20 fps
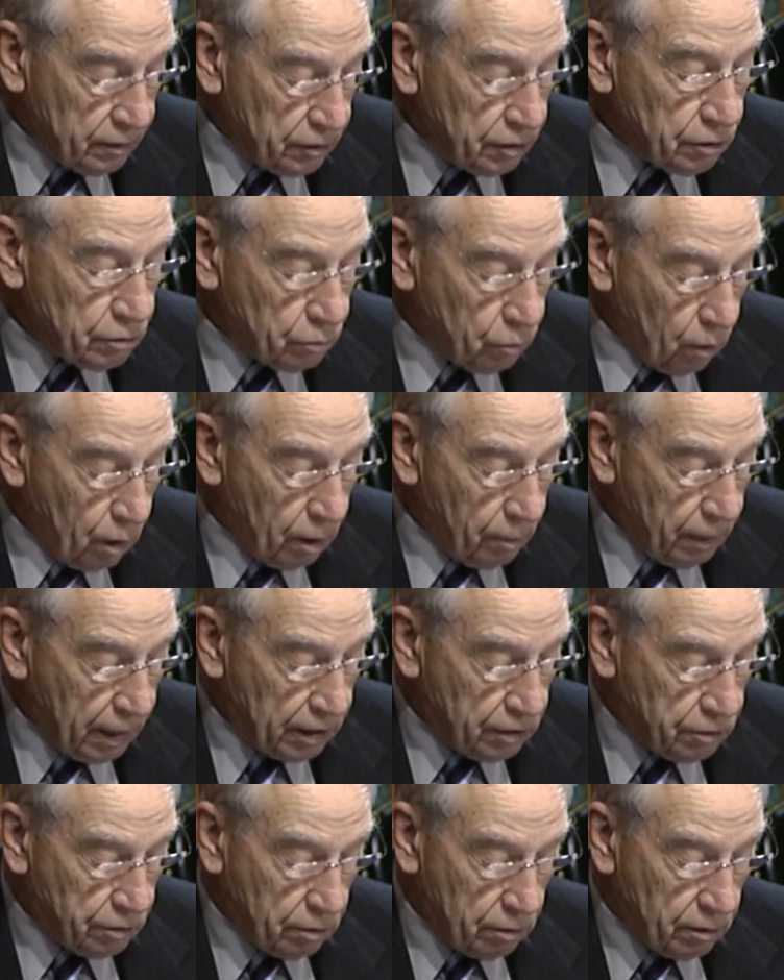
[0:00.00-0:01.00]
just want to
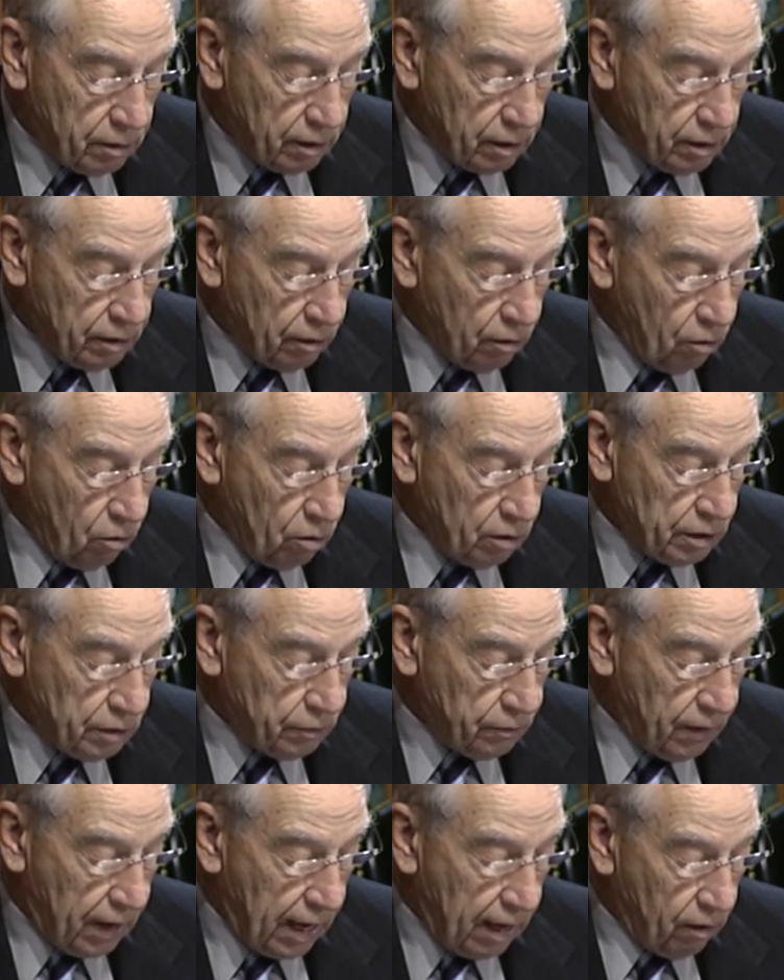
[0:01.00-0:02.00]
make sure that they're
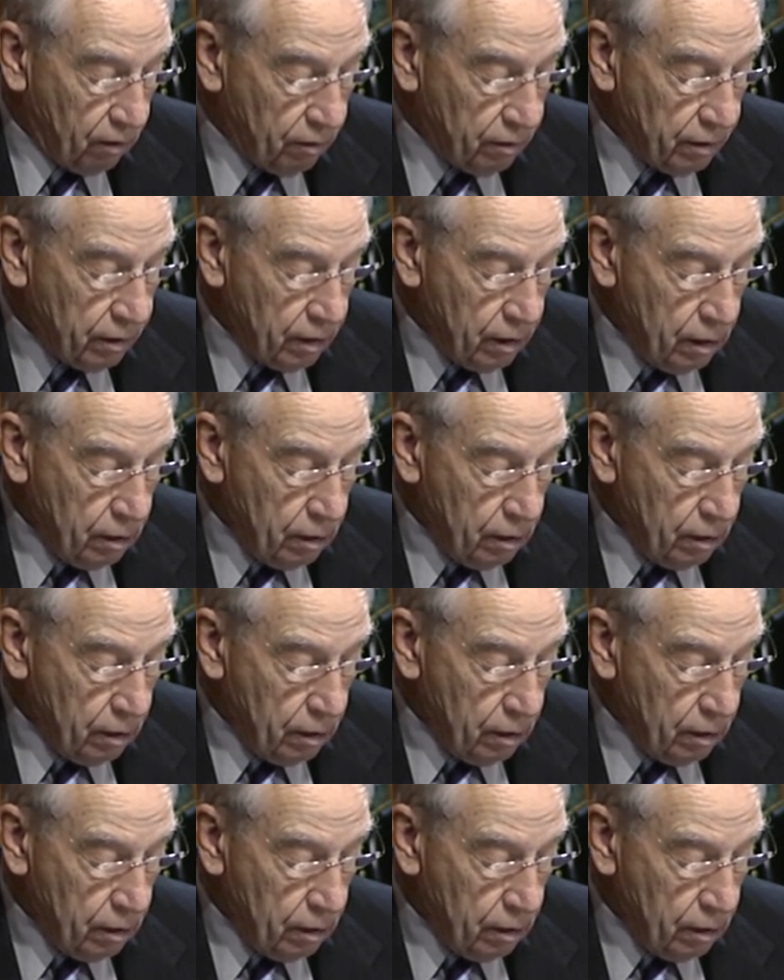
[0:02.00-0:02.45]
always followed.